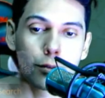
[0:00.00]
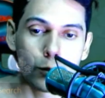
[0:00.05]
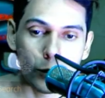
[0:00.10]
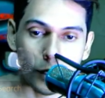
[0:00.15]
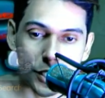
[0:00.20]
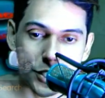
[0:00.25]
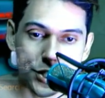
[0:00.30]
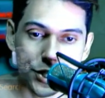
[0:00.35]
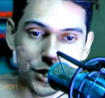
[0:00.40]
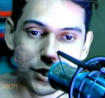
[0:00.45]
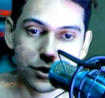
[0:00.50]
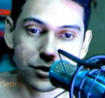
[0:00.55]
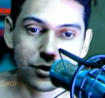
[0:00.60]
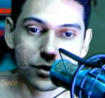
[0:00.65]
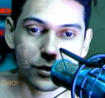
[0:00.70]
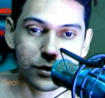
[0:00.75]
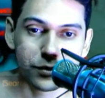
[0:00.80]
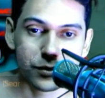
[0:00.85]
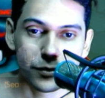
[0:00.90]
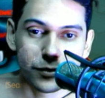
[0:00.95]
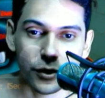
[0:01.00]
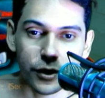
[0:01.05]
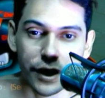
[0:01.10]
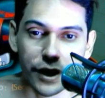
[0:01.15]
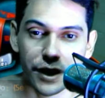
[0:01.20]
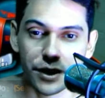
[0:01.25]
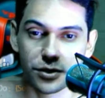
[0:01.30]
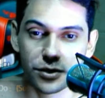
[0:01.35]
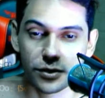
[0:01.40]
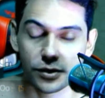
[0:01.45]
for watching. Don't
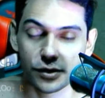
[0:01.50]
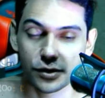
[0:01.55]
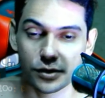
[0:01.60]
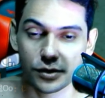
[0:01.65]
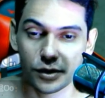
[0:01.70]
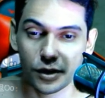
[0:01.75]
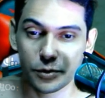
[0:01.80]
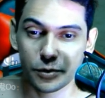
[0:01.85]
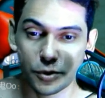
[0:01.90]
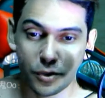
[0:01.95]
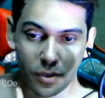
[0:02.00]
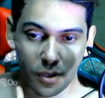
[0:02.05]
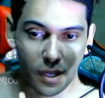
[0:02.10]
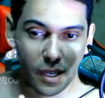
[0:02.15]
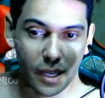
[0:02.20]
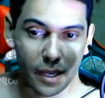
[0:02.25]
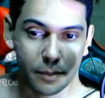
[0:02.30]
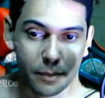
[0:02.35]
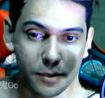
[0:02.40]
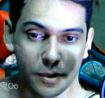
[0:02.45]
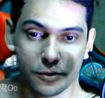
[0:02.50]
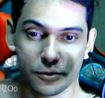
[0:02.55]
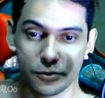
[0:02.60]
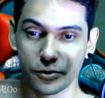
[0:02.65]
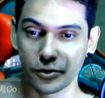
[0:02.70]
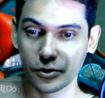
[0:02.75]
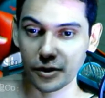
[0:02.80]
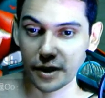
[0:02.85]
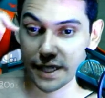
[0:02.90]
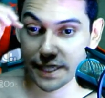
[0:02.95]
forget to subscribe, don't
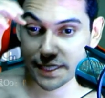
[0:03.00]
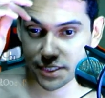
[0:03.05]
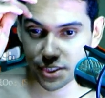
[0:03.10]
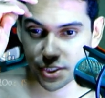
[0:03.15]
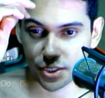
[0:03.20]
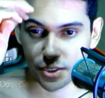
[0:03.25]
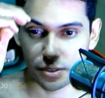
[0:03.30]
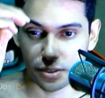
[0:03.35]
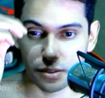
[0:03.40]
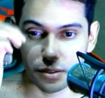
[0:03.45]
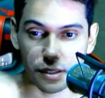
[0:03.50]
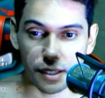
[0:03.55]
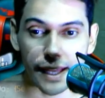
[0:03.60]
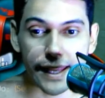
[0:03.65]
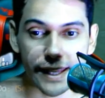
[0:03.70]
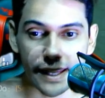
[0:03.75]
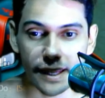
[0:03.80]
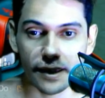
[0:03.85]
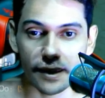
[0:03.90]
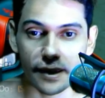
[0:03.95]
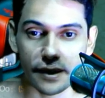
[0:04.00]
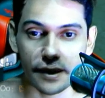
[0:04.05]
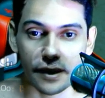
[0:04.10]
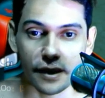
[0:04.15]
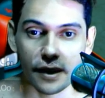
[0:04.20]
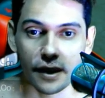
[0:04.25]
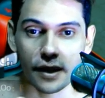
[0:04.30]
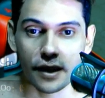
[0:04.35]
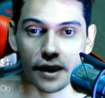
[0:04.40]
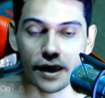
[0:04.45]
forget to like it,
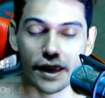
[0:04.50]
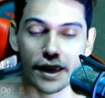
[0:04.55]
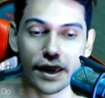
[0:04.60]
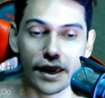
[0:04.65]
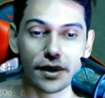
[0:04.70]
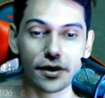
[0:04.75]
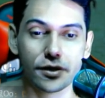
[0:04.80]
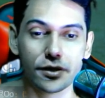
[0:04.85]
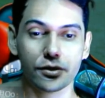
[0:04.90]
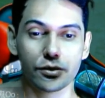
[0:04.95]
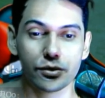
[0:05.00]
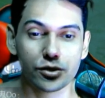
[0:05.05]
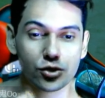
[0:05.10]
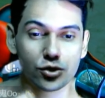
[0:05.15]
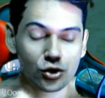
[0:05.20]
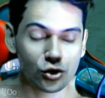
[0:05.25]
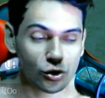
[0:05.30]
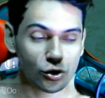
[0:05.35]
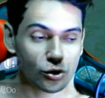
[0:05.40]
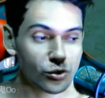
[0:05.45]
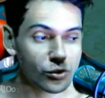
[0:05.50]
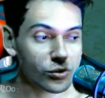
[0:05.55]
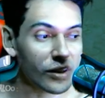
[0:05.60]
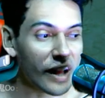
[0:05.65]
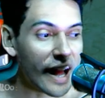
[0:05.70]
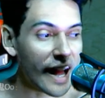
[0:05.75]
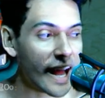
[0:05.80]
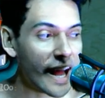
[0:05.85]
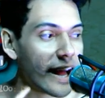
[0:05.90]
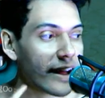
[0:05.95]
and you
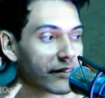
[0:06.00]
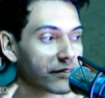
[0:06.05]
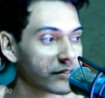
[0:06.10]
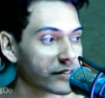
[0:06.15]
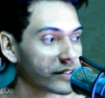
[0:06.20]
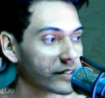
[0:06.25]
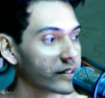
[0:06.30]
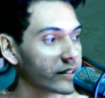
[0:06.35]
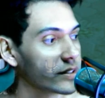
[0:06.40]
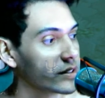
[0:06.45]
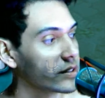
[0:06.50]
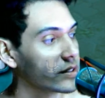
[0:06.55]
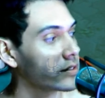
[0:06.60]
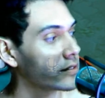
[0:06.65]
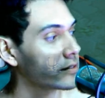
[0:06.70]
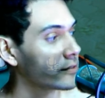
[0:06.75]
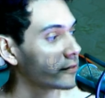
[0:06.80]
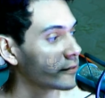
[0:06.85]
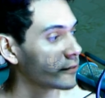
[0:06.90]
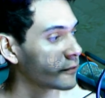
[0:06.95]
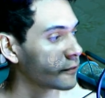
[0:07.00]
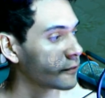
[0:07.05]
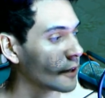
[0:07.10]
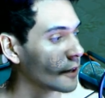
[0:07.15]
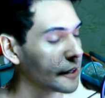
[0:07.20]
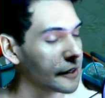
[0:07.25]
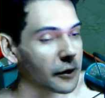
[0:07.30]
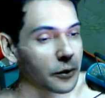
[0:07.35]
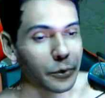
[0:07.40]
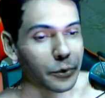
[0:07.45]
soon have the
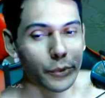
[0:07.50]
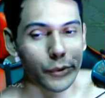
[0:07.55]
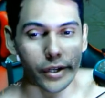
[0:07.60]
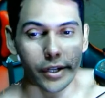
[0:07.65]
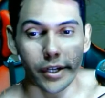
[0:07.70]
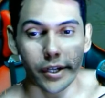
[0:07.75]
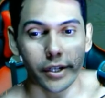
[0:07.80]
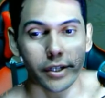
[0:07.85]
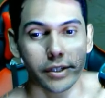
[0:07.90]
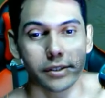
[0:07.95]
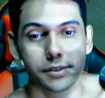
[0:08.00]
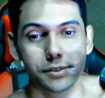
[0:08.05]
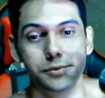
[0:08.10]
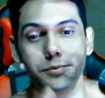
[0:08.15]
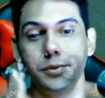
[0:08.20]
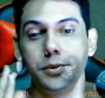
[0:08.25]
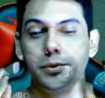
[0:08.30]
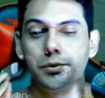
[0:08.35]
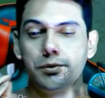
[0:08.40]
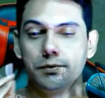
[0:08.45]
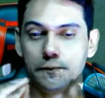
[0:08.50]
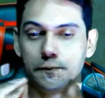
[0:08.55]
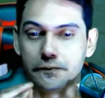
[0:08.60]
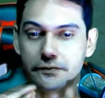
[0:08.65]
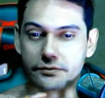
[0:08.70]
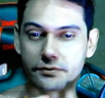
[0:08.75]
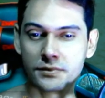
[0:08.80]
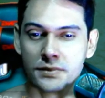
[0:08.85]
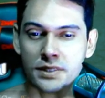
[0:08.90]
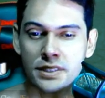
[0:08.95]
final product. It will
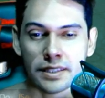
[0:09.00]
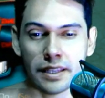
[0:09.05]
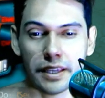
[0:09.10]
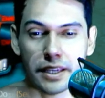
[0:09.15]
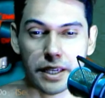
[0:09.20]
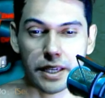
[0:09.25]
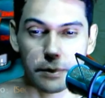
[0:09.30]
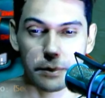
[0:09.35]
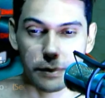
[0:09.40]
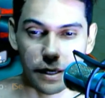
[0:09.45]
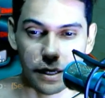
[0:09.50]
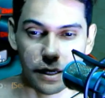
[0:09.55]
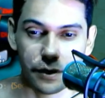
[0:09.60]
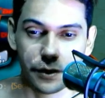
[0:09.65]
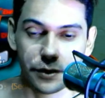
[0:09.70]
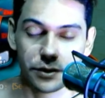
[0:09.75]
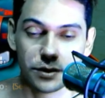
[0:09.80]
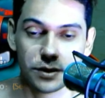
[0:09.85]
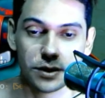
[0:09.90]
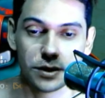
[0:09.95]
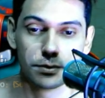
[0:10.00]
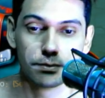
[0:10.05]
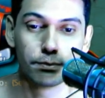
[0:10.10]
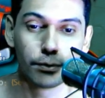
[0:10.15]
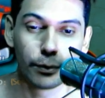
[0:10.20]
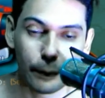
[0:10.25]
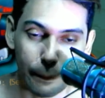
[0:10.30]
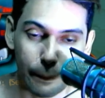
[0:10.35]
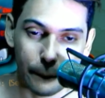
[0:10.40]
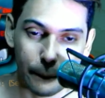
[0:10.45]
take about a
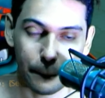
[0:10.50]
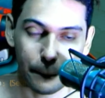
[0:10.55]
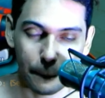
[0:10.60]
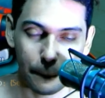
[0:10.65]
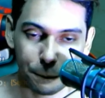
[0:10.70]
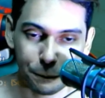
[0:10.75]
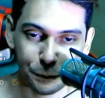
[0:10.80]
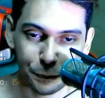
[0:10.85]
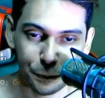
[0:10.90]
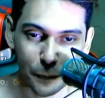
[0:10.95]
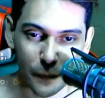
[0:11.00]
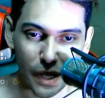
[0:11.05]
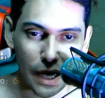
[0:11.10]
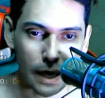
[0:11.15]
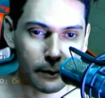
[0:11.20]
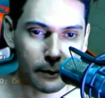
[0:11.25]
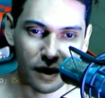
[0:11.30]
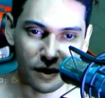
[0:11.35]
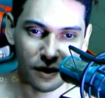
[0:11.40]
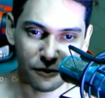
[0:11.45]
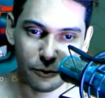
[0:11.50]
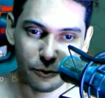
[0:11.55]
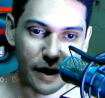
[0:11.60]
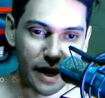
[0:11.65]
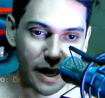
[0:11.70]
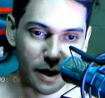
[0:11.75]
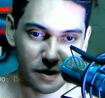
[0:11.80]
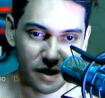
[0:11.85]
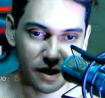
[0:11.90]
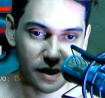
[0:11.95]
month,
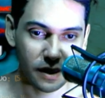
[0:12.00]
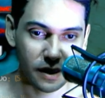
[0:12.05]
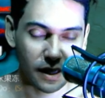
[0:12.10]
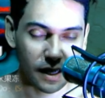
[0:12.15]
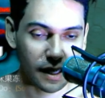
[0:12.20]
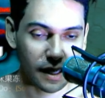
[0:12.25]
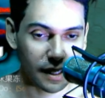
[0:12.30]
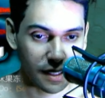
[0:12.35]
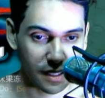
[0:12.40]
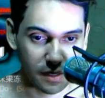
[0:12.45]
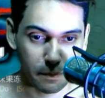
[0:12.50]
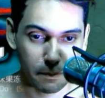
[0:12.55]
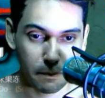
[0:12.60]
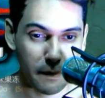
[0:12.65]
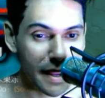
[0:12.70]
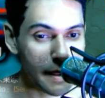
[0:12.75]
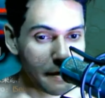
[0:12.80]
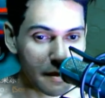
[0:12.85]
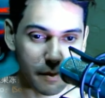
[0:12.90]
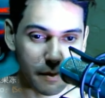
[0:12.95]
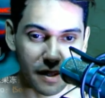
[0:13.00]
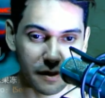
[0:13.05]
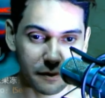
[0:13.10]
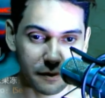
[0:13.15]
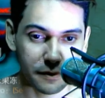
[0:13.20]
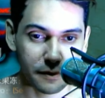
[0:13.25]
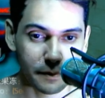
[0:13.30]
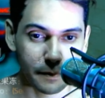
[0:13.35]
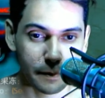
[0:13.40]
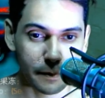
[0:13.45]
maybe a
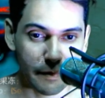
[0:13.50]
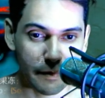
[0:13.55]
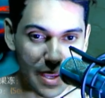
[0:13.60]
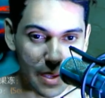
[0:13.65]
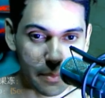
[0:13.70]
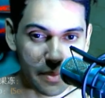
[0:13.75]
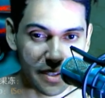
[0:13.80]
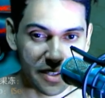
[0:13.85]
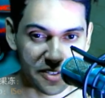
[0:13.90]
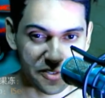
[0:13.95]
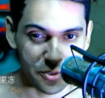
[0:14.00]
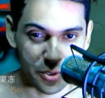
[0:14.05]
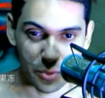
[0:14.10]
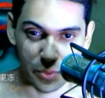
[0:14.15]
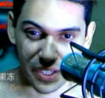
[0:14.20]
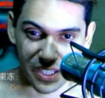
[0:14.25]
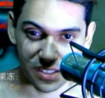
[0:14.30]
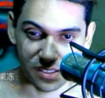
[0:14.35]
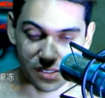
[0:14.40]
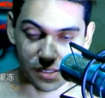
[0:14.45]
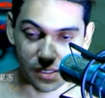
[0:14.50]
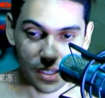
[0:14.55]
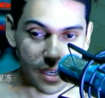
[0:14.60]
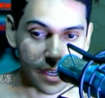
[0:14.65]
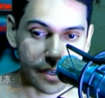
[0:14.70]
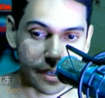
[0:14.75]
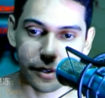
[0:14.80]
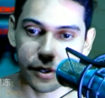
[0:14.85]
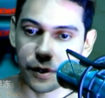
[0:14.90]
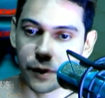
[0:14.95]
month, maybe 3 weeks,
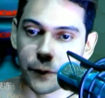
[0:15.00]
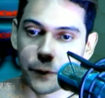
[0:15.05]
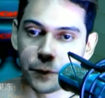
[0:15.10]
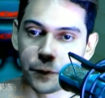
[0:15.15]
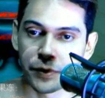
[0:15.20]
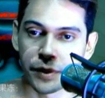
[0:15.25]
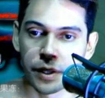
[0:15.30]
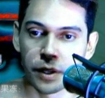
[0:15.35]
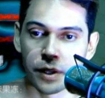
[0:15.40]
I don't know.